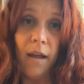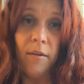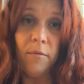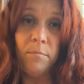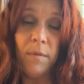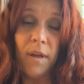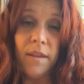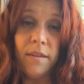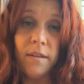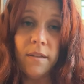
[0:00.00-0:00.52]
have
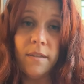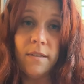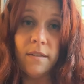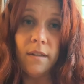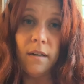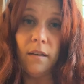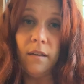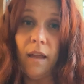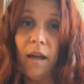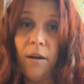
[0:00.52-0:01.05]
methods
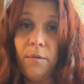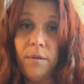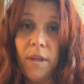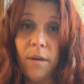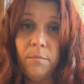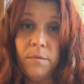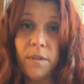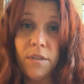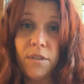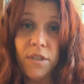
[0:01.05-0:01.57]
that allow
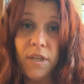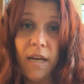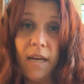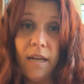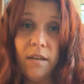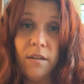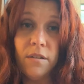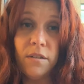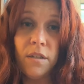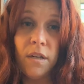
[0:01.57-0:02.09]
them to
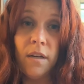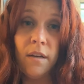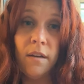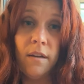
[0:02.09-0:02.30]
change.